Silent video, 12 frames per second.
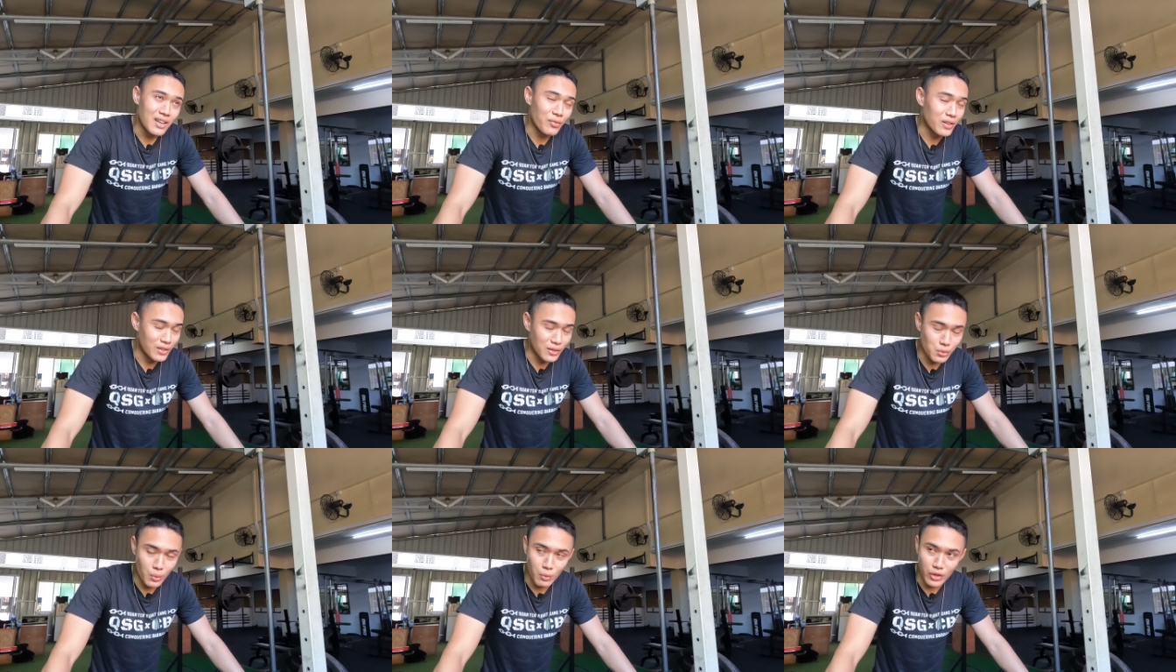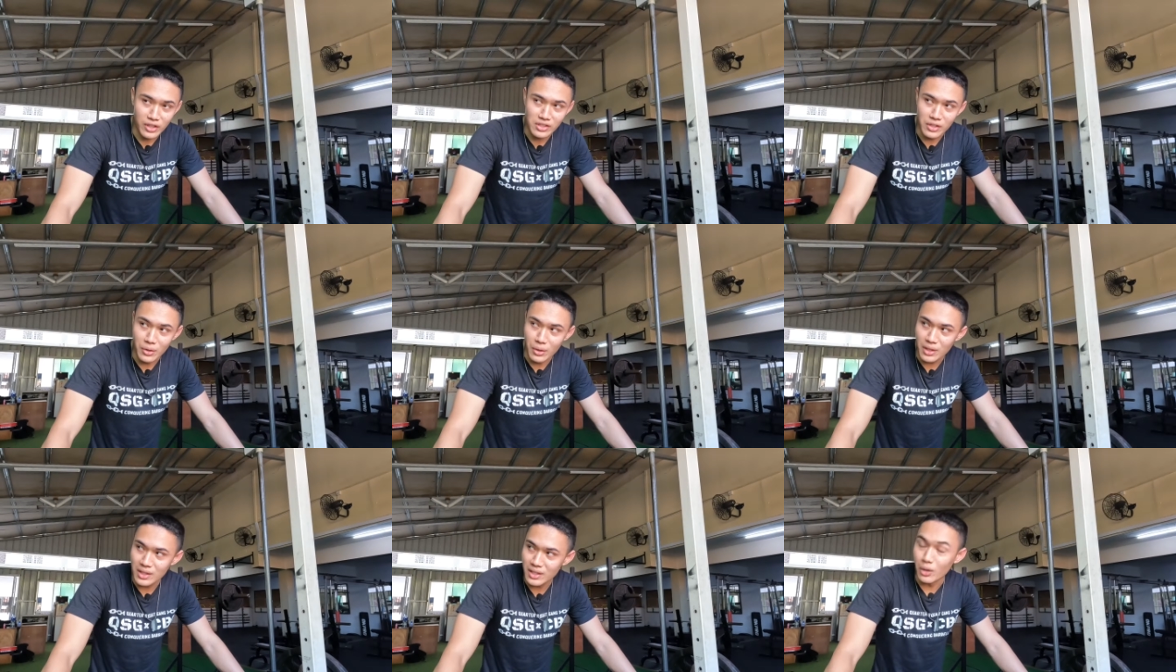I feel like there's one more thing to
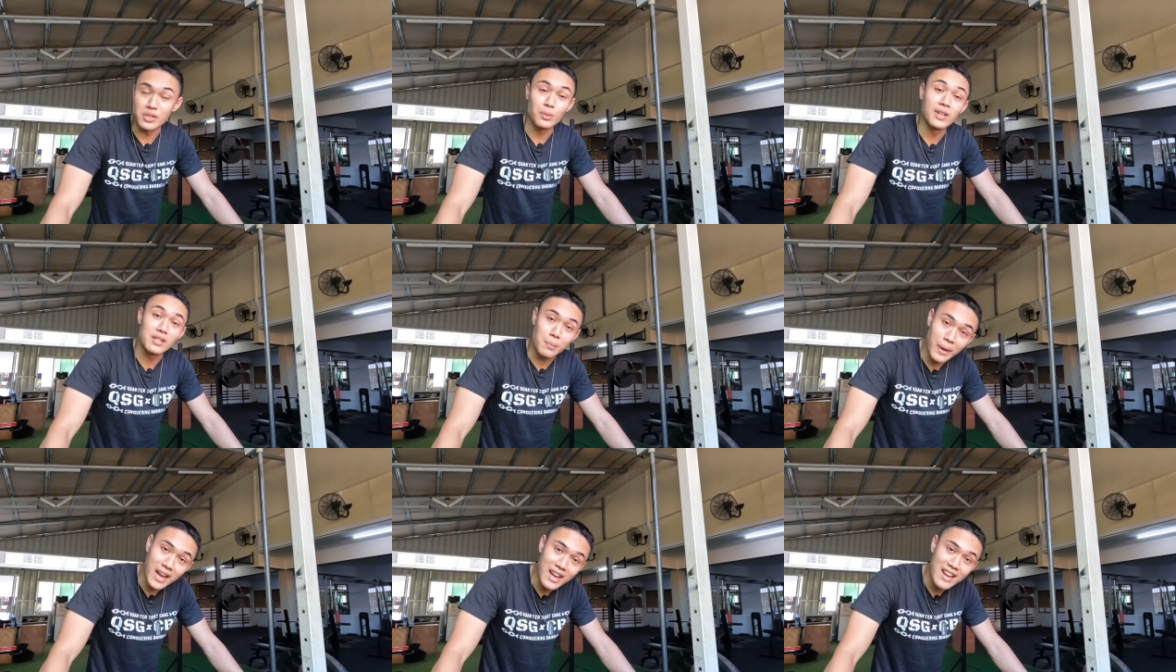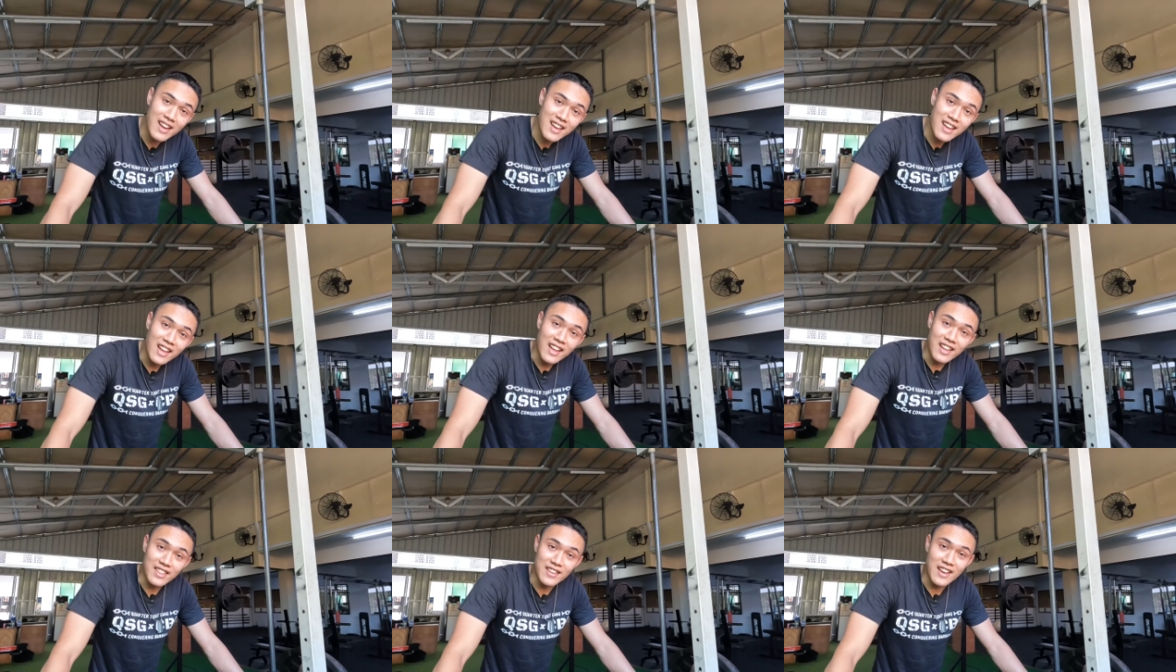do. Oh, as well as pay
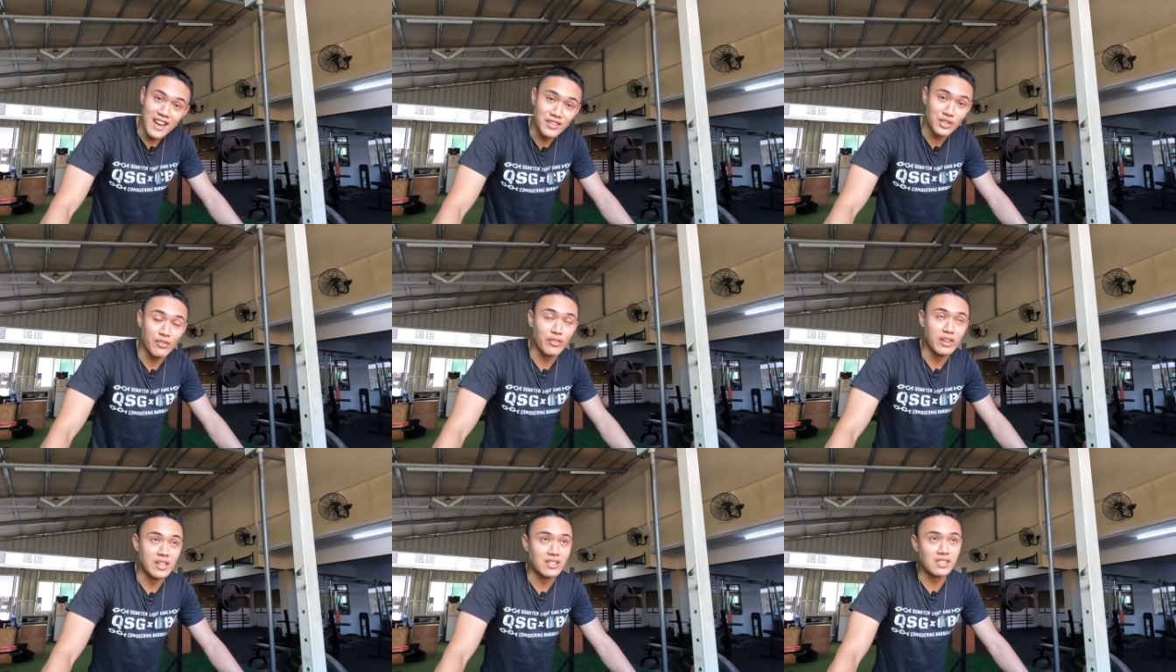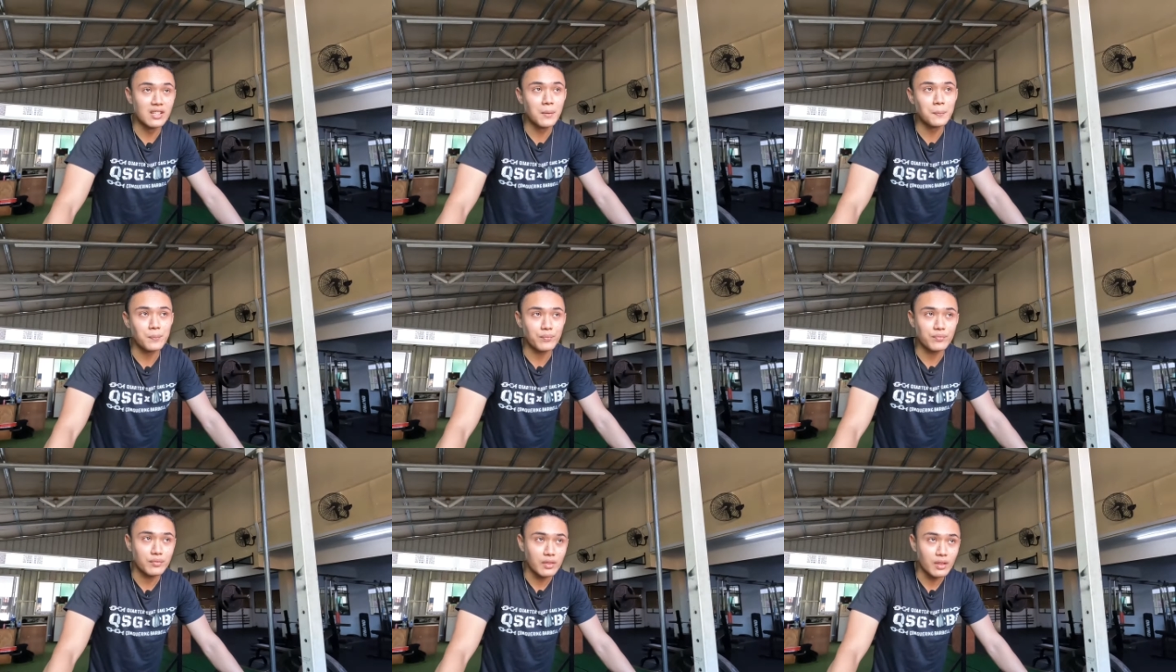the entry fees
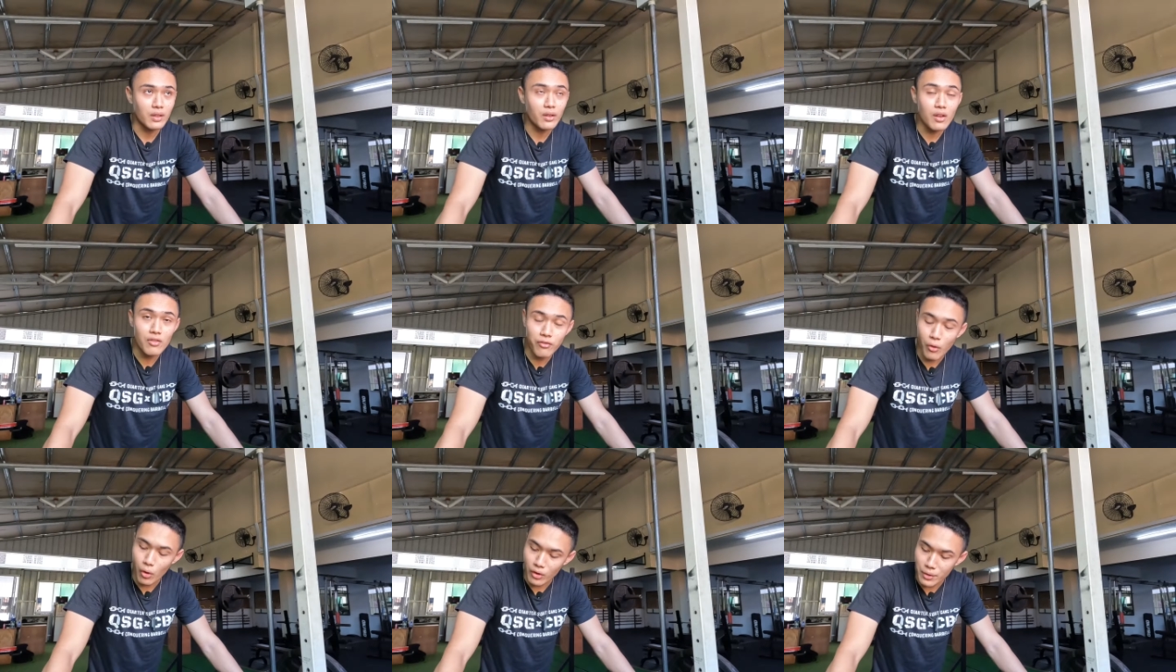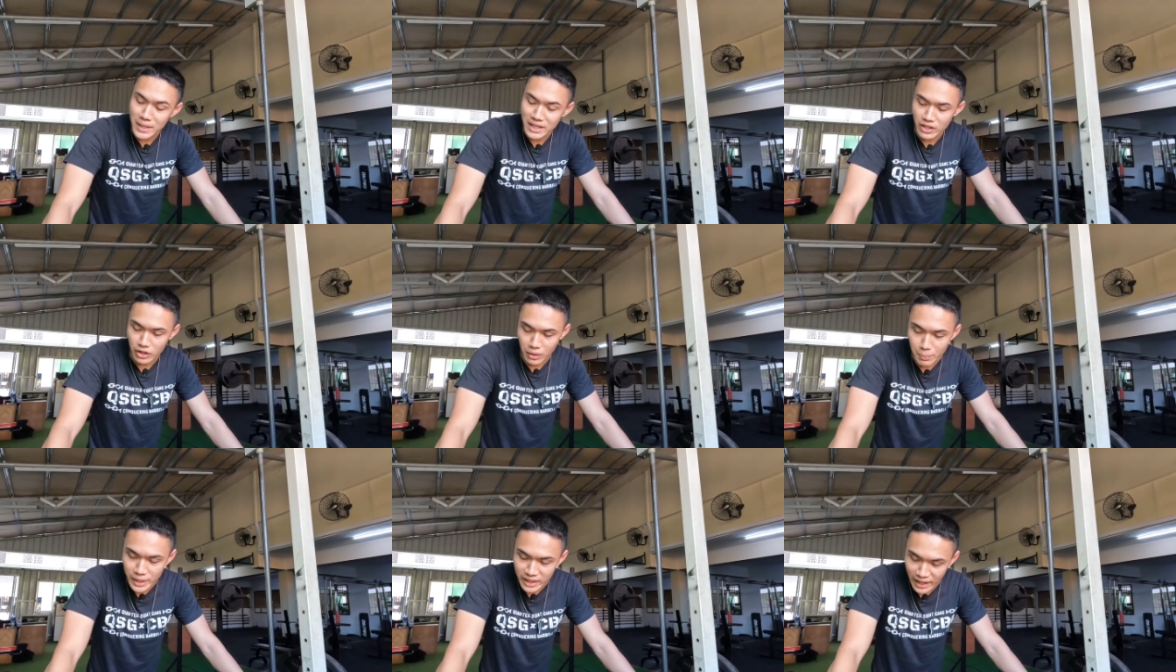for the meet that
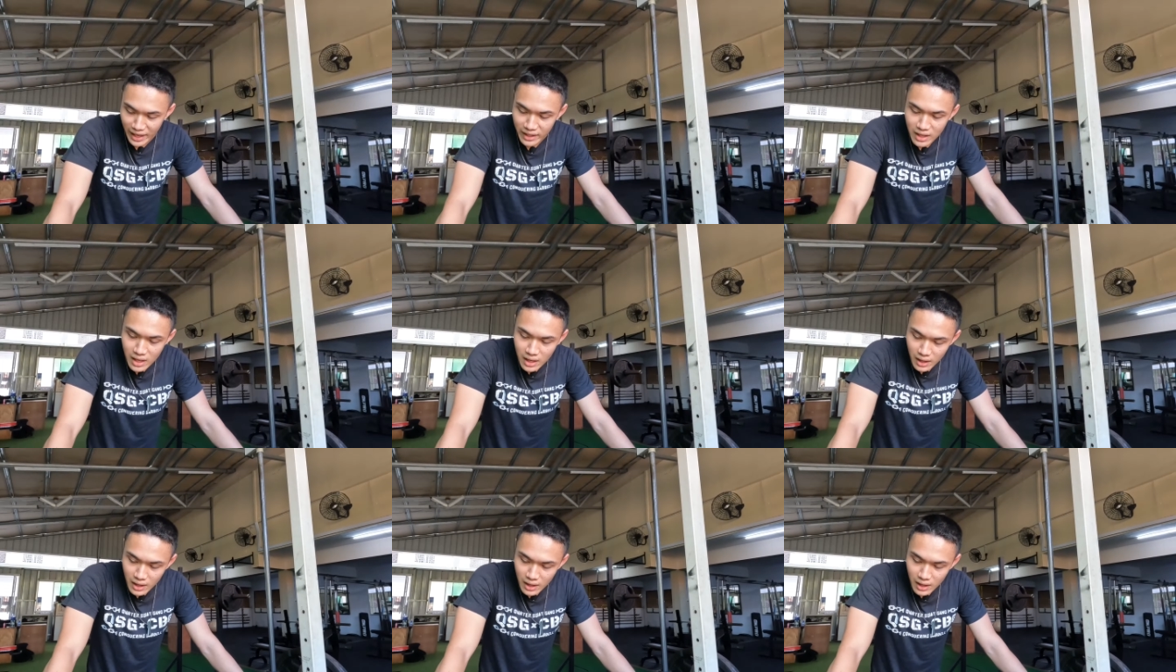you're competing at.